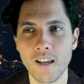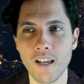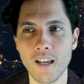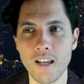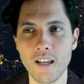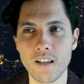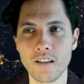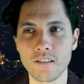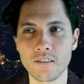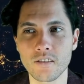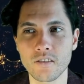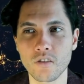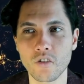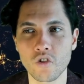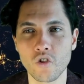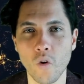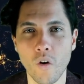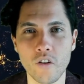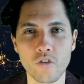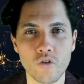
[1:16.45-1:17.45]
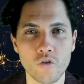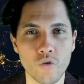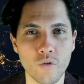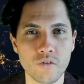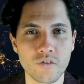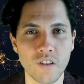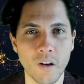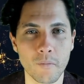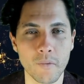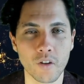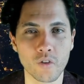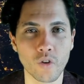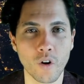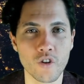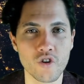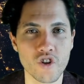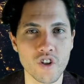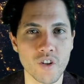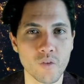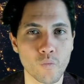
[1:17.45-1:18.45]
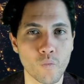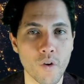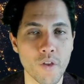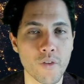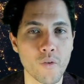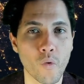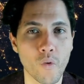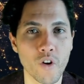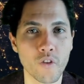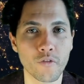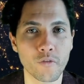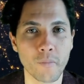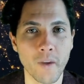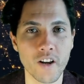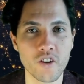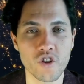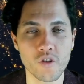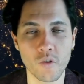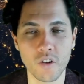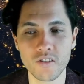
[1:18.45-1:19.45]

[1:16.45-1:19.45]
is going to do something dodgy with your information.